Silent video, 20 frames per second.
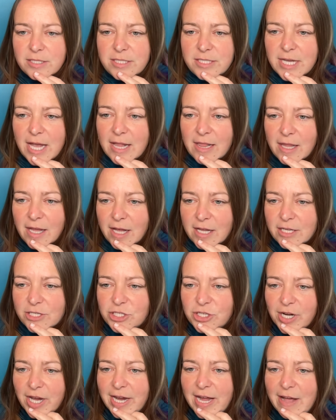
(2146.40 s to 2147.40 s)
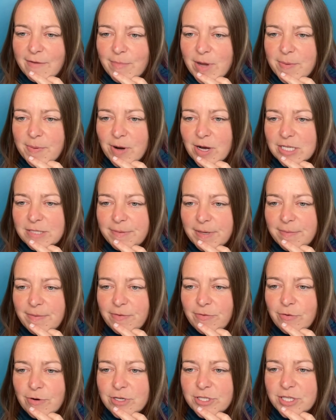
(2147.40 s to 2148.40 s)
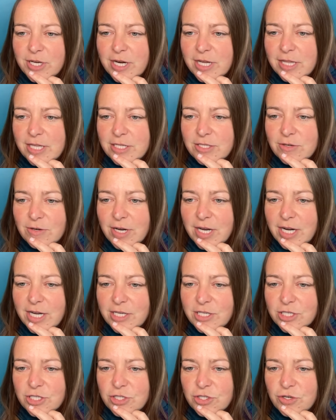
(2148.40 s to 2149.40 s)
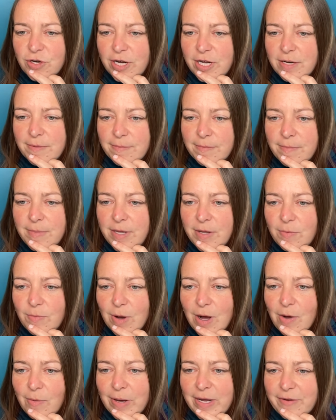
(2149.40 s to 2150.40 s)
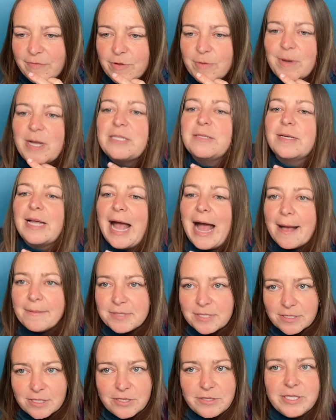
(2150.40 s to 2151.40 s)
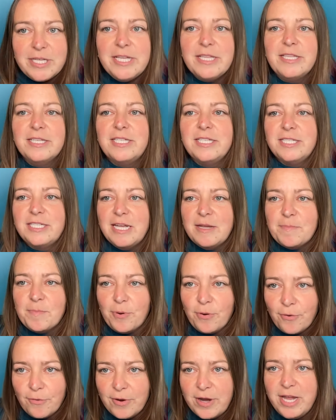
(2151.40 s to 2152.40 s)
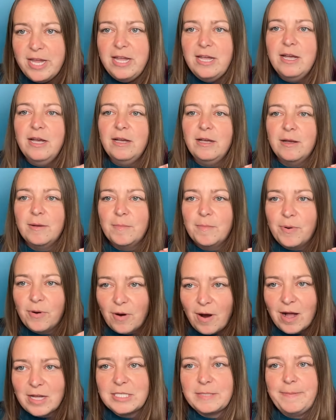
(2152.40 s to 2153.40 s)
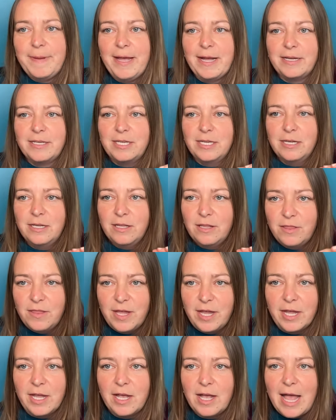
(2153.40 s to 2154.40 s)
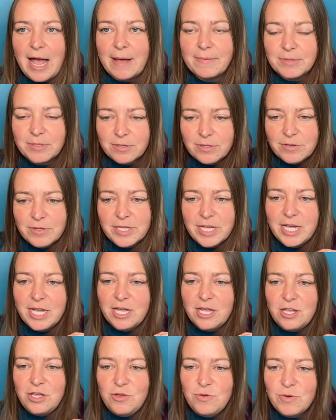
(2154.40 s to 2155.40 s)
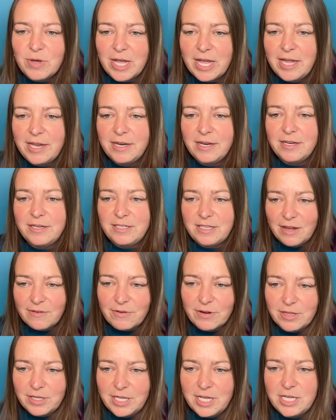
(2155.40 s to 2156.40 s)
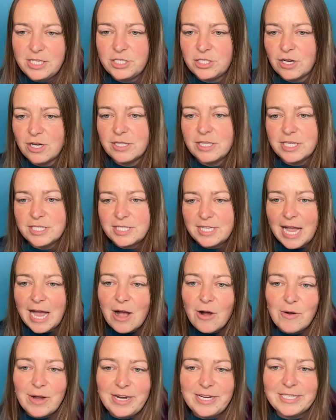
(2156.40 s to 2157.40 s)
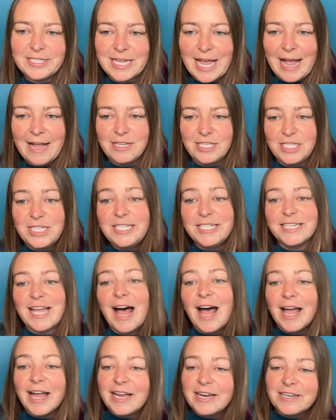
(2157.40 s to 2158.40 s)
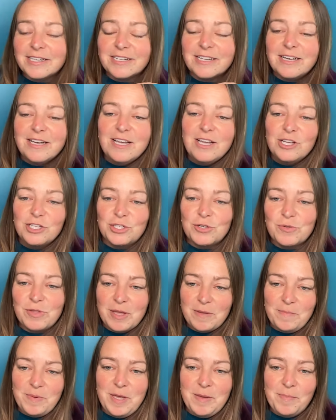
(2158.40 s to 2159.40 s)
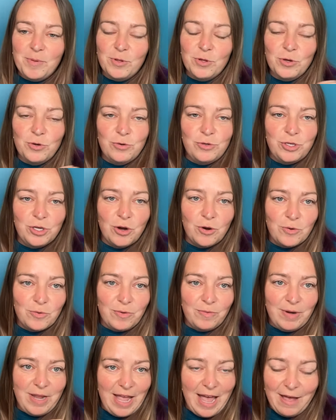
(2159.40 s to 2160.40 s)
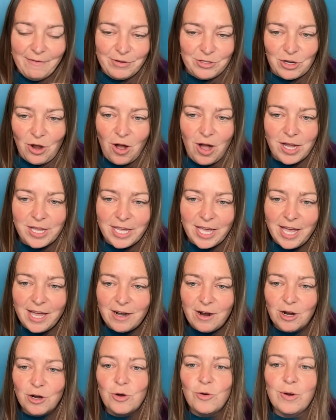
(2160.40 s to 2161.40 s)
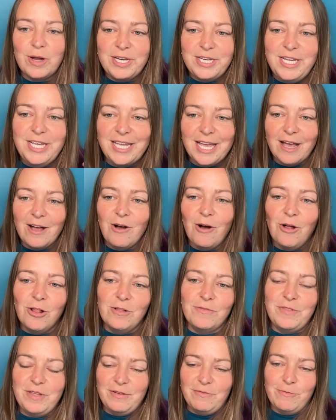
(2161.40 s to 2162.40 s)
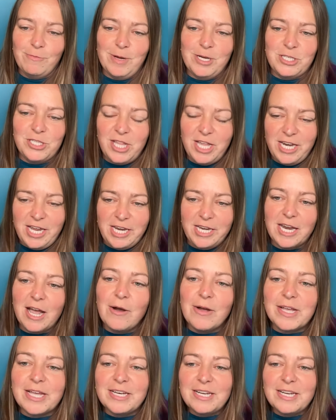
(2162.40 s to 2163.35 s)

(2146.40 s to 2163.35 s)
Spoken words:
Della, should I have my prospect before starting this, or can I just train me while waiting for the prospect? Absolutely. This is a pre-prospect thing. Absolutely. You can definitely start this now. It is designed so that people who don't have a dog yet are going to get all of the information they need. Now, it